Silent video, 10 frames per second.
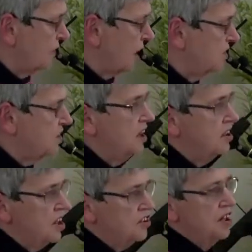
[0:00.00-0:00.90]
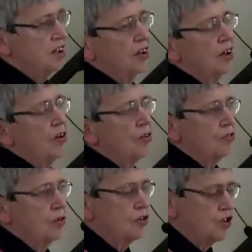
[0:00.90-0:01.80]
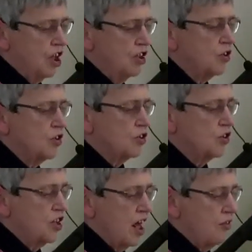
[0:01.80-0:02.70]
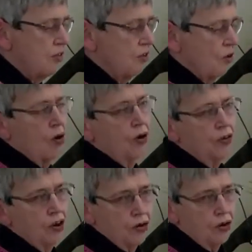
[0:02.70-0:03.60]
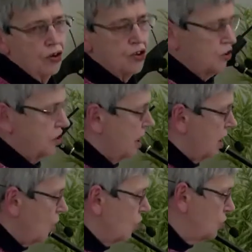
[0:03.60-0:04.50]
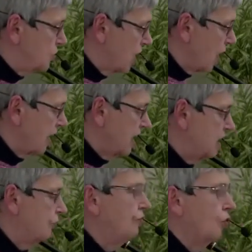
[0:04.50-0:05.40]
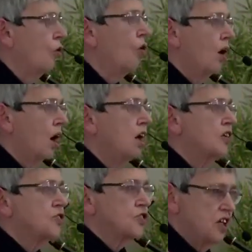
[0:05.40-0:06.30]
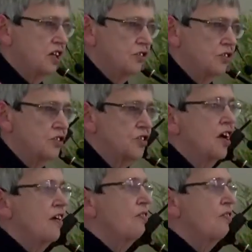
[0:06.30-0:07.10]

And he did it through Jesus' death on the cross, who died for our sins.